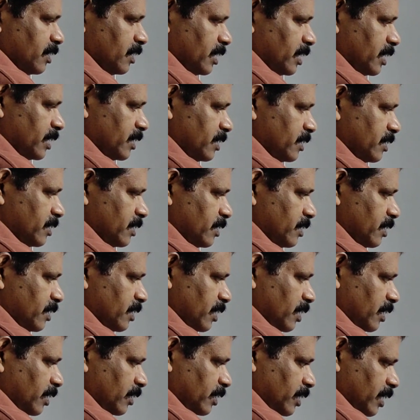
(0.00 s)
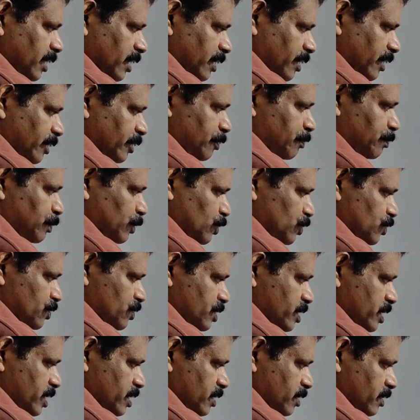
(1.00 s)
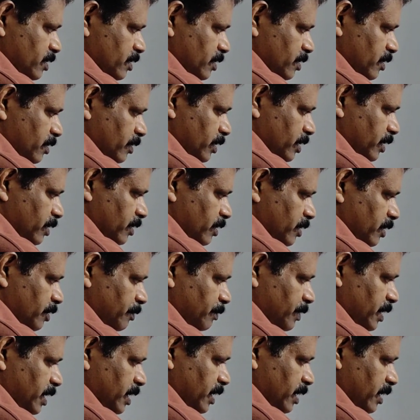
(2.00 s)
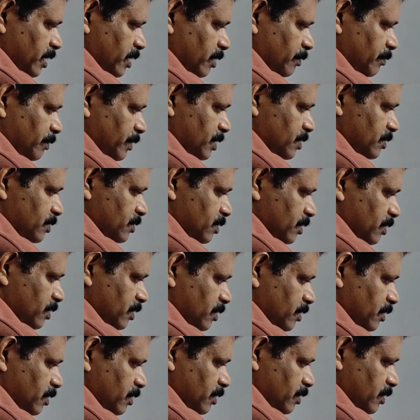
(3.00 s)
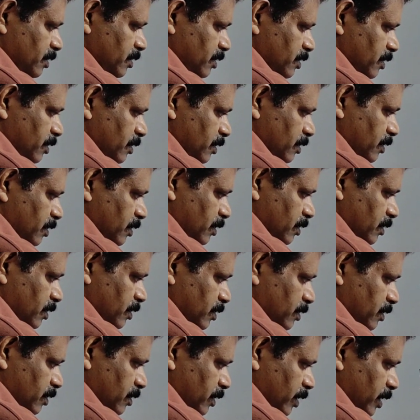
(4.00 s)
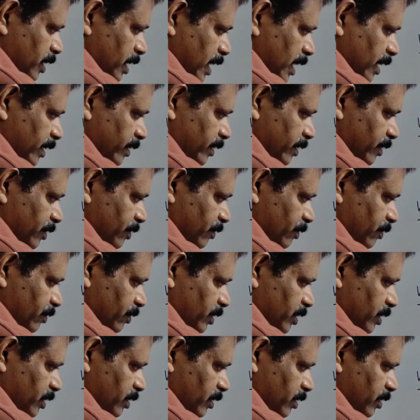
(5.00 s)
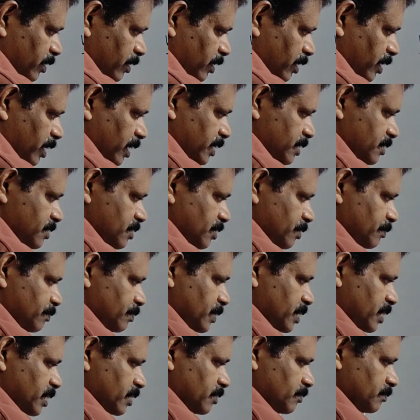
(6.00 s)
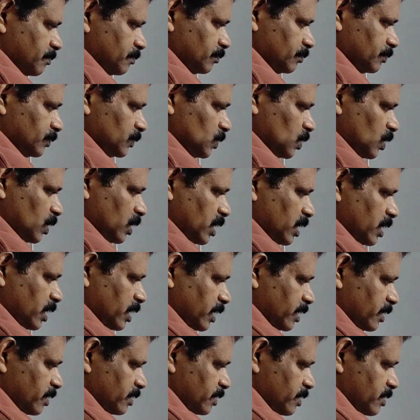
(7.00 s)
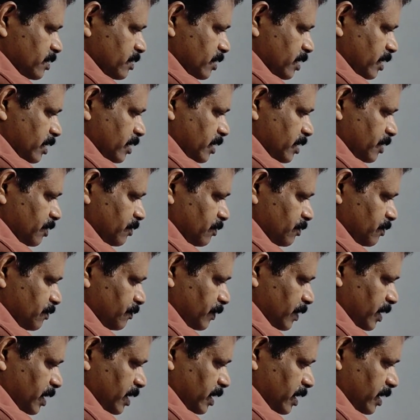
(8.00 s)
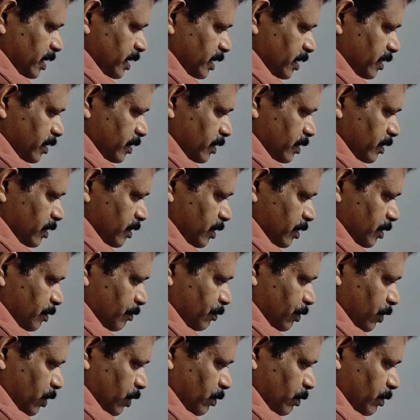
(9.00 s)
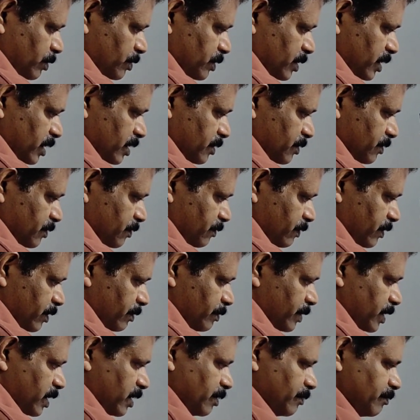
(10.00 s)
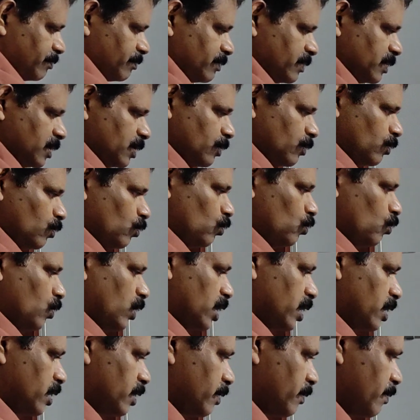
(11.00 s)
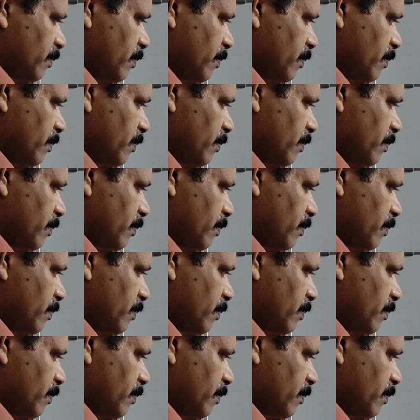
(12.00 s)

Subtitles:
in the correct position, then the remaining elements are gathered on the right subtree. Okay, and this continues. Finally, problem size will become 1.